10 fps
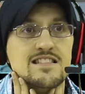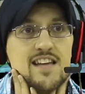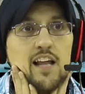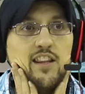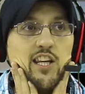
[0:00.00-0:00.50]

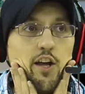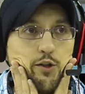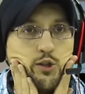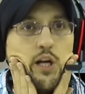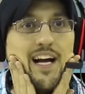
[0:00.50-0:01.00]
Dent the
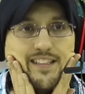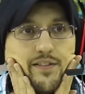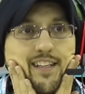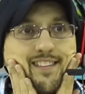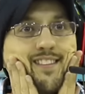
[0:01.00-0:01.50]
other side of
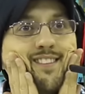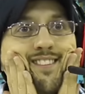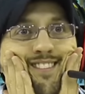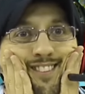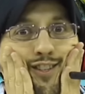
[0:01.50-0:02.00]
it.
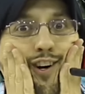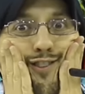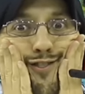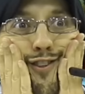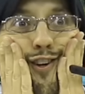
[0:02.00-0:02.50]
Sorry,
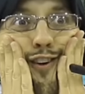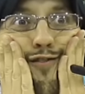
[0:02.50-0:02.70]
it's a little